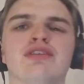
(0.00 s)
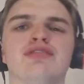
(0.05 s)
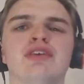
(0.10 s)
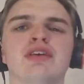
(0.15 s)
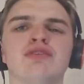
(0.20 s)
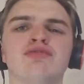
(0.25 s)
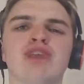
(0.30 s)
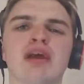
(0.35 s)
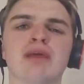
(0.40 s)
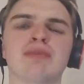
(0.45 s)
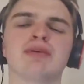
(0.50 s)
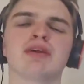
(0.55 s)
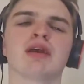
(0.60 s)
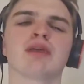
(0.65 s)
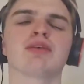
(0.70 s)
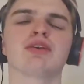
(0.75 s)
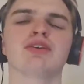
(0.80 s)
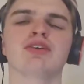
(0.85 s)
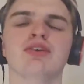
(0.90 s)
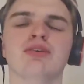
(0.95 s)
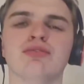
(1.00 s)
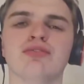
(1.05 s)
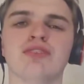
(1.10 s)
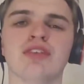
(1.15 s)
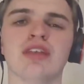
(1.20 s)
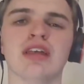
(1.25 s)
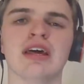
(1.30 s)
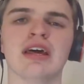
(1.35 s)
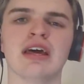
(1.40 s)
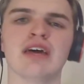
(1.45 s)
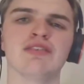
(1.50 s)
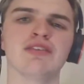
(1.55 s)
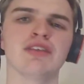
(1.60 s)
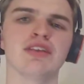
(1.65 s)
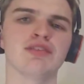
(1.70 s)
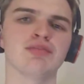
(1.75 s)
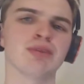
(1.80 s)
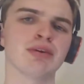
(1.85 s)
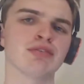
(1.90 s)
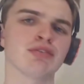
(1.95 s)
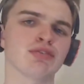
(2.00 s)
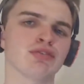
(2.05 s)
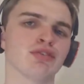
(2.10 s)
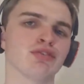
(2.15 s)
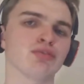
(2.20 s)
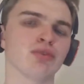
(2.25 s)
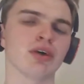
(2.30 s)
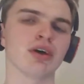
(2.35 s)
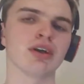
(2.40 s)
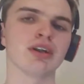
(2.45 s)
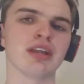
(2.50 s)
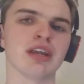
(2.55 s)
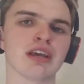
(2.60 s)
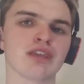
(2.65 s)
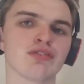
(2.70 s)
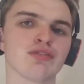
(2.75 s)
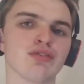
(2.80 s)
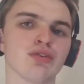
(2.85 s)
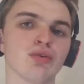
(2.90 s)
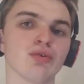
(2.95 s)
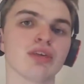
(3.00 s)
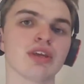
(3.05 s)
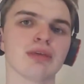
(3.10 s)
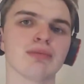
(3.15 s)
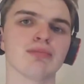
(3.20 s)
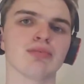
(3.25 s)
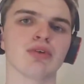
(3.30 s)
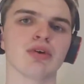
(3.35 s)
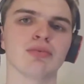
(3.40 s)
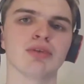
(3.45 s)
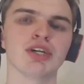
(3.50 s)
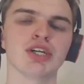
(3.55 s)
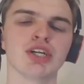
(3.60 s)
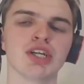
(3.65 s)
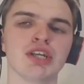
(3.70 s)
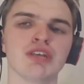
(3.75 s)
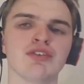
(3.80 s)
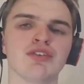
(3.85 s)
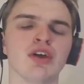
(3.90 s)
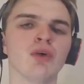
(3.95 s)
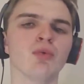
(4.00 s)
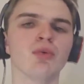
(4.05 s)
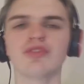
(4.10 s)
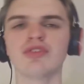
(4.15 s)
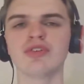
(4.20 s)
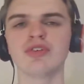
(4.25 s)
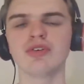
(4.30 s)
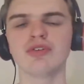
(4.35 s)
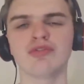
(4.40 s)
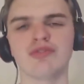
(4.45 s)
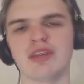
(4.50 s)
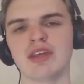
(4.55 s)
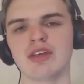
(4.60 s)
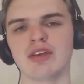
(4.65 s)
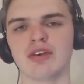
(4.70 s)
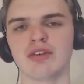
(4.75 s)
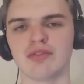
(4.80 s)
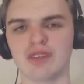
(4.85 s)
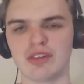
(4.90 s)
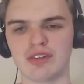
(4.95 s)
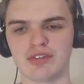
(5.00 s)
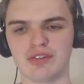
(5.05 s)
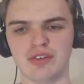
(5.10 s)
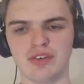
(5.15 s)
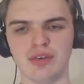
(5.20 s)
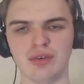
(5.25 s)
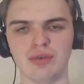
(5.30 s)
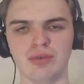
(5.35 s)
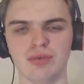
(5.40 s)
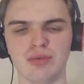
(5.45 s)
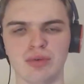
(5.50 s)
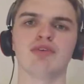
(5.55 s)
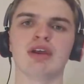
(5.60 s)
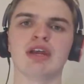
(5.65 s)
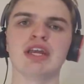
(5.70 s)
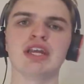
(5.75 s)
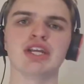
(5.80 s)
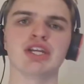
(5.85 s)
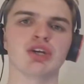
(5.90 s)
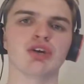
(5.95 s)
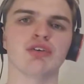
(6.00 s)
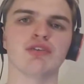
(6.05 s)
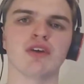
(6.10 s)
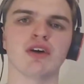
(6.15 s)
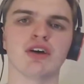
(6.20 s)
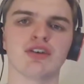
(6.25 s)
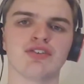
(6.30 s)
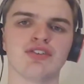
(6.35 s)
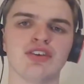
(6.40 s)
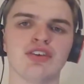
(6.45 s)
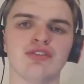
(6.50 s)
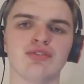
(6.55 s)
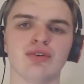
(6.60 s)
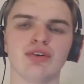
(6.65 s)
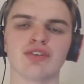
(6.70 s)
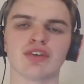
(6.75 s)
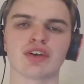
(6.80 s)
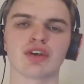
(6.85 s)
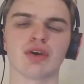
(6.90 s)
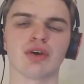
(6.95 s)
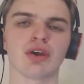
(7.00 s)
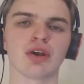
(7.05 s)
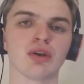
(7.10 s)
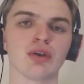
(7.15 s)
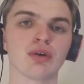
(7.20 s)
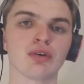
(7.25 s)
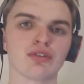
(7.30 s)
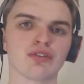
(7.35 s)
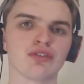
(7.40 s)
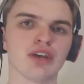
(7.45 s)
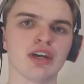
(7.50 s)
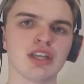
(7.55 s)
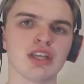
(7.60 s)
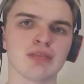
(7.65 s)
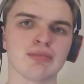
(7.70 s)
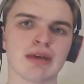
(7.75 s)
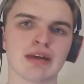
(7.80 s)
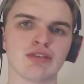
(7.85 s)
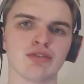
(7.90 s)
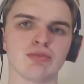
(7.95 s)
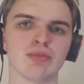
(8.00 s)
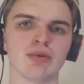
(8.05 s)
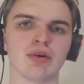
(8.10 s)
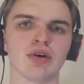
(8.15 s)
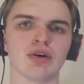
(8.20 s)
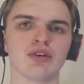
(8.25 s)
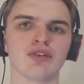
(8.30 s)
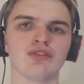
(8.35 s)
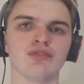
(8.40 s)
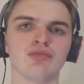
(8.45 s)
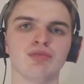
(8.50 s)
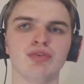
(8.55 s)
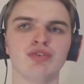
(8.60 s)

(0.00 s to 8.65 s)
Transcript: I think wrapping up the news there, I think this brings us on to our next talking point, which is, what do you think of this new range of RC toys that are going alongside the BattleBots?